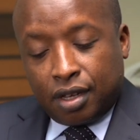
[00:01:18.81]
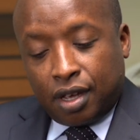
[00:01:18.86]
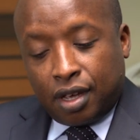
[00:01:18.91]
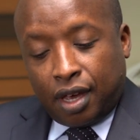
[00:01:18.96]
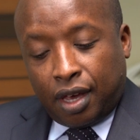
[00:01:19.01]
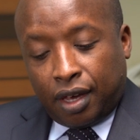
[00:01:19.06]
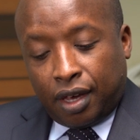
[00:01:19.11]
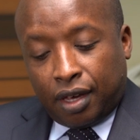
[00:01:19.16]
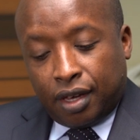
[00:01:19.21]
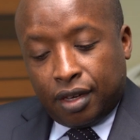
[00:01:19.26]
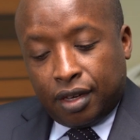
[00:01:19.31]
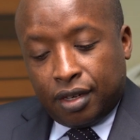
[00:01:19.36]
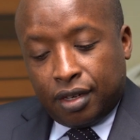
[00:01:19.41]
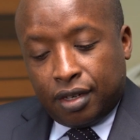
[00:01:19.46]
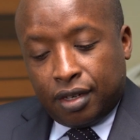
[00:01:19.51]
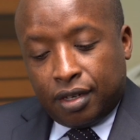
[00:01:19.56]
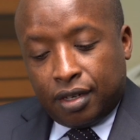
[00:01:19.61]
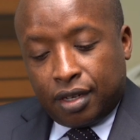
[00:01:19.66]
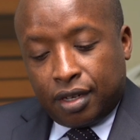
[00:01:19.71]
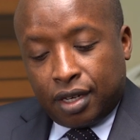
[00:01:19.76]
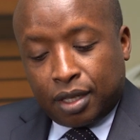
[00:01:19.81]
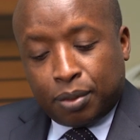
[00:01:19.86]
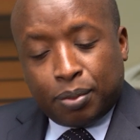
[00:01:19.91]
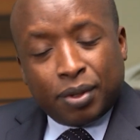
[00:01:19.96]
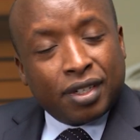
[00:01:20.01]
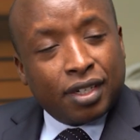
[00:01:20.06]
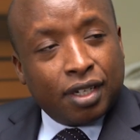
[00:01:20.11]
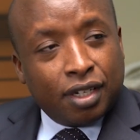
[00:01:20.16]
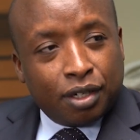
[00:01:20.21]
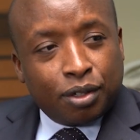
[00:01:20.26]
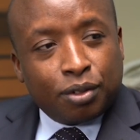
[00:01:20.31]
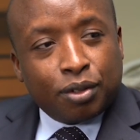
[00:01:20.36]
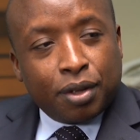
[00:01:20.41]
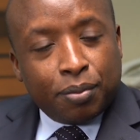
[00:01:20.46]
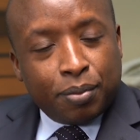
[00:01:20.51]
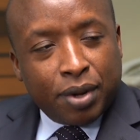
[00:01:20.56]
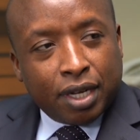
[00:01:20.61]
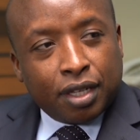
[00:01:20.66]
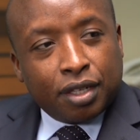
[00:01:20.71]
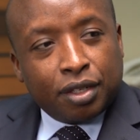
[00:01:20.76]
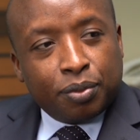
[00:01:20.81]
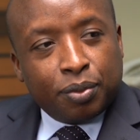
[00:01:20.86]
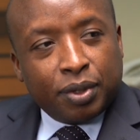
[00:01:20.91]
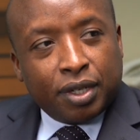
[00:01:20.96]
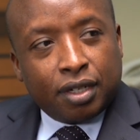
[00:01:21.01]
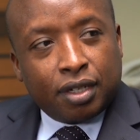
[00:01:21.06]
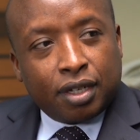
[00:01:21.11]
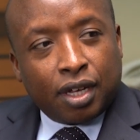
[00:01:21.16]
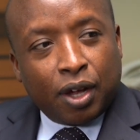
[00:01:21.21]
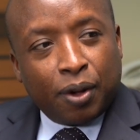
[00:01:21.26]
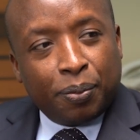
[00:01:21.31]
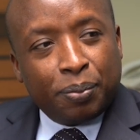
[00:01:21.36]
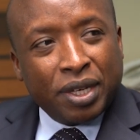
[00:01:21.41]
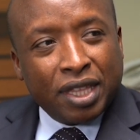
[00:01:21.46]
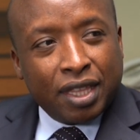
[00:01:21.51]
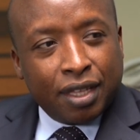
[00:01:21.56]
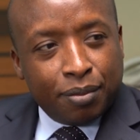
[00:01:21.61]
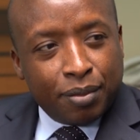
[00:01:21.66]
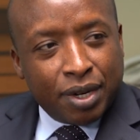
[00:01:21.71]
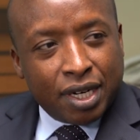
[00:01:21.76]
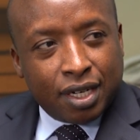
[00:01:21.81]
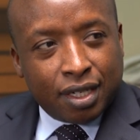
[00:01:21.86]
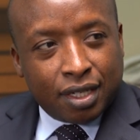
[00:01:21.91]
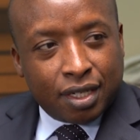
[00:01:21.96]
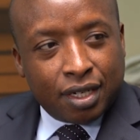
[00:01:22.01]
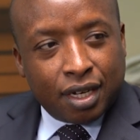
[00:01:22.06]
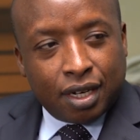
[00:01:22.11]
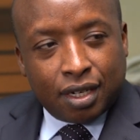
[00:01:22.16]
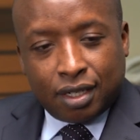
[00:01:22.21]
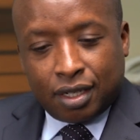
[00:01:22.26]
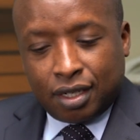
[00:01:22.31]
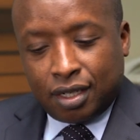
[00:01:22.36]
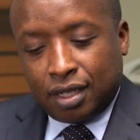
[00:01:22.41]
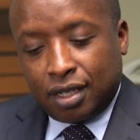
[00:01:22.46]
And especially to the management, helping them understand